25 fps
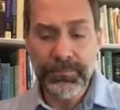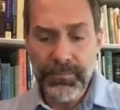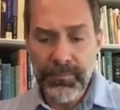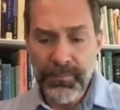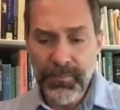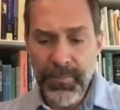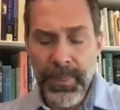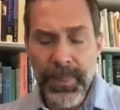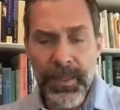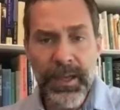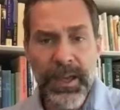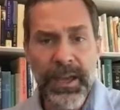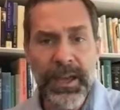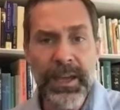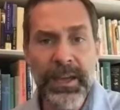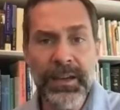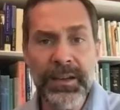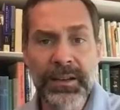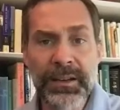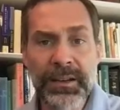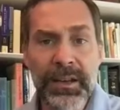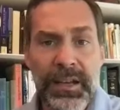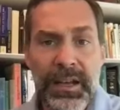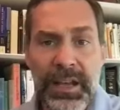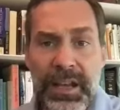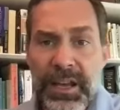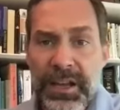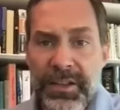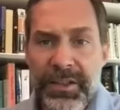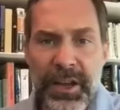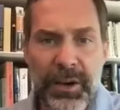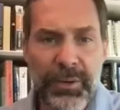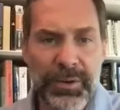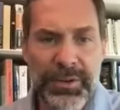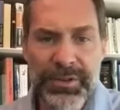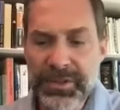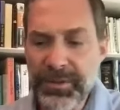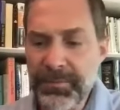And there
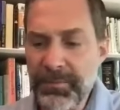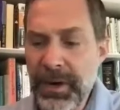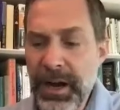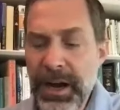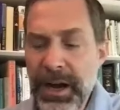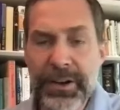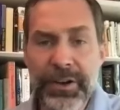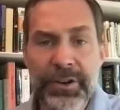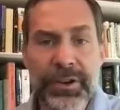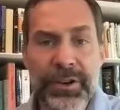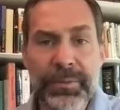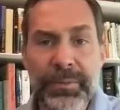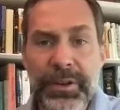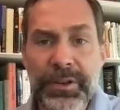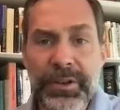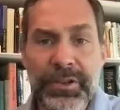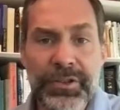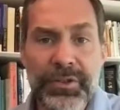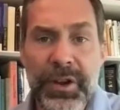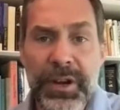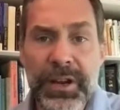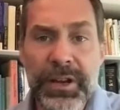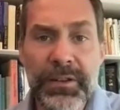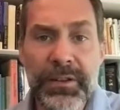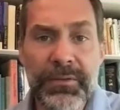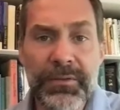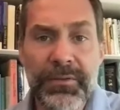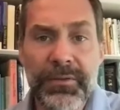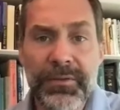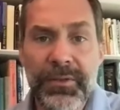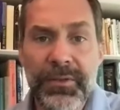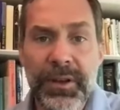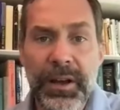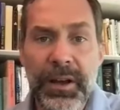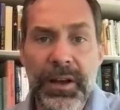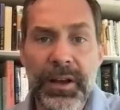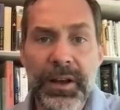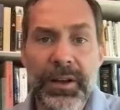were some minor administrative
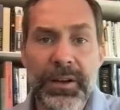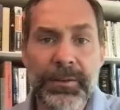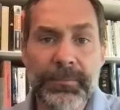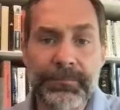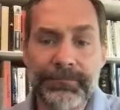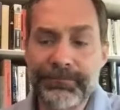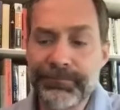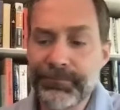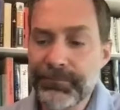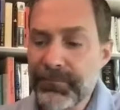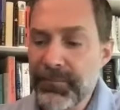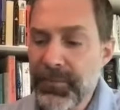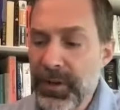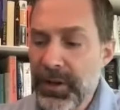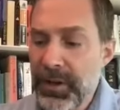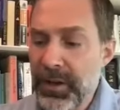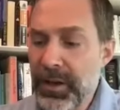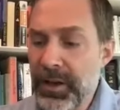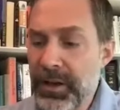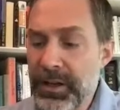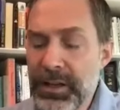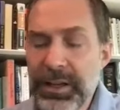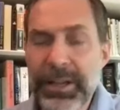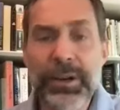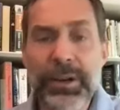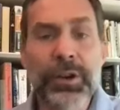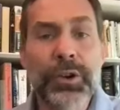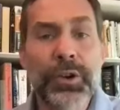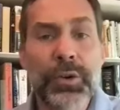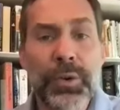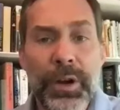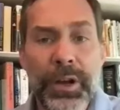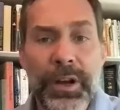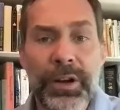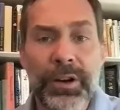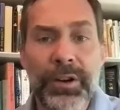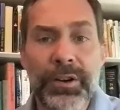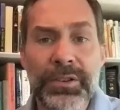um, uh, clerical
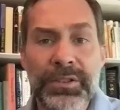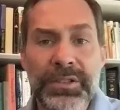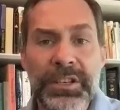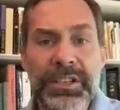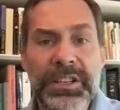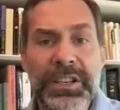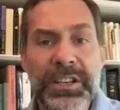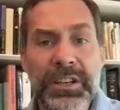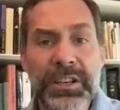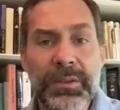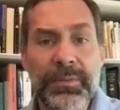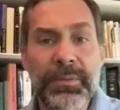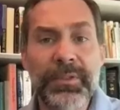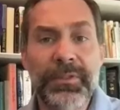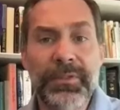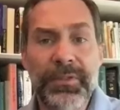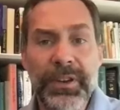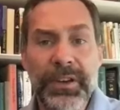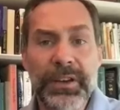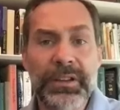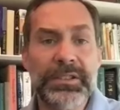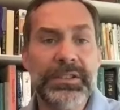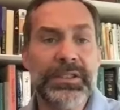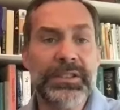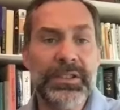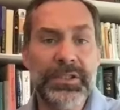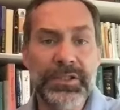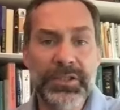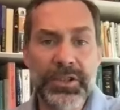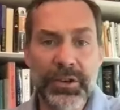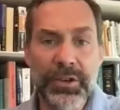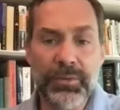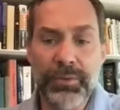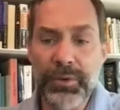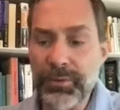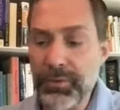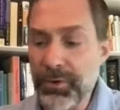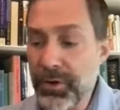errors that needed to be fixed. And so
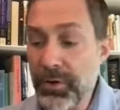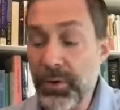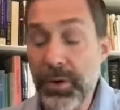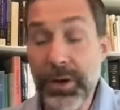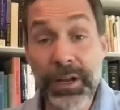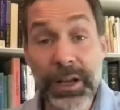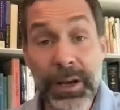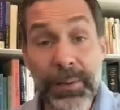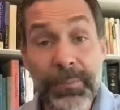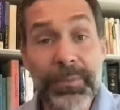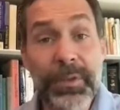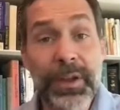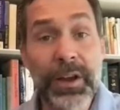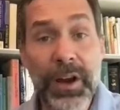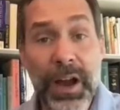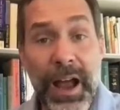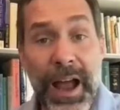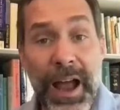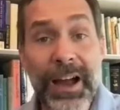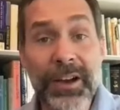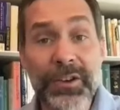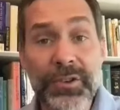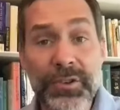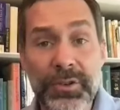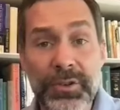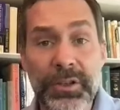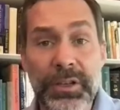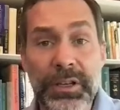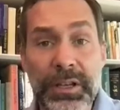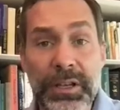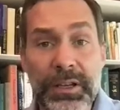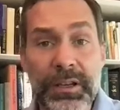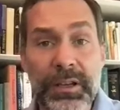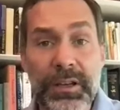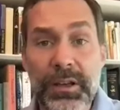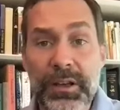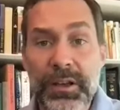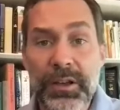we were going up there
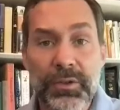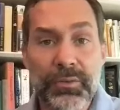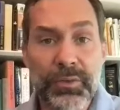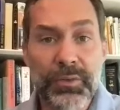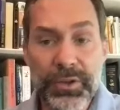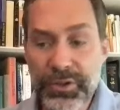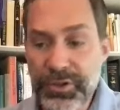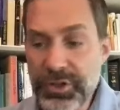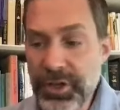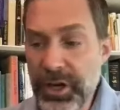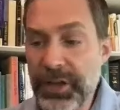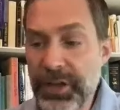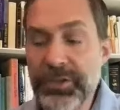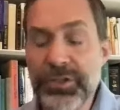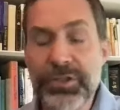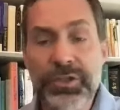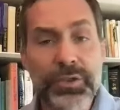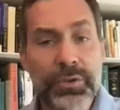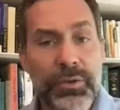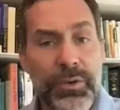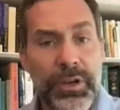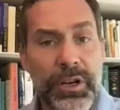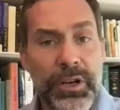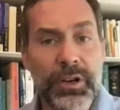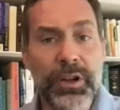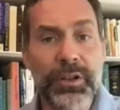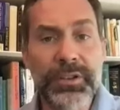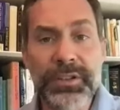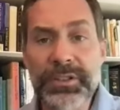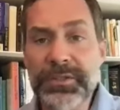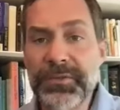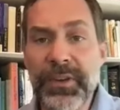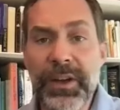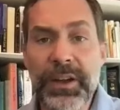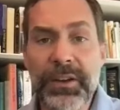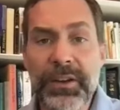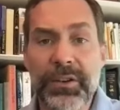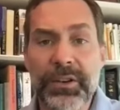actually with Jon Stewart and all these
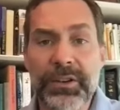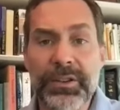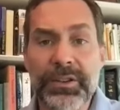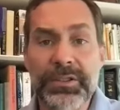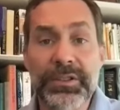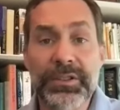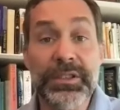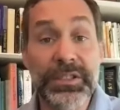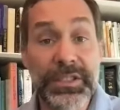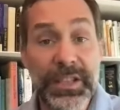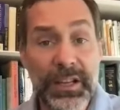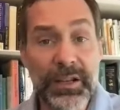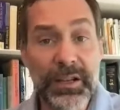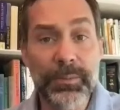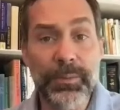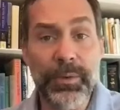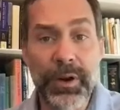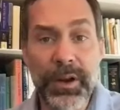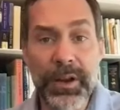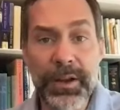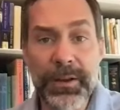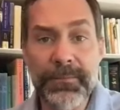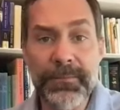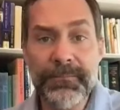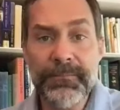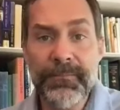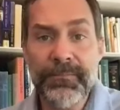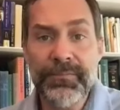veterans to celebrate.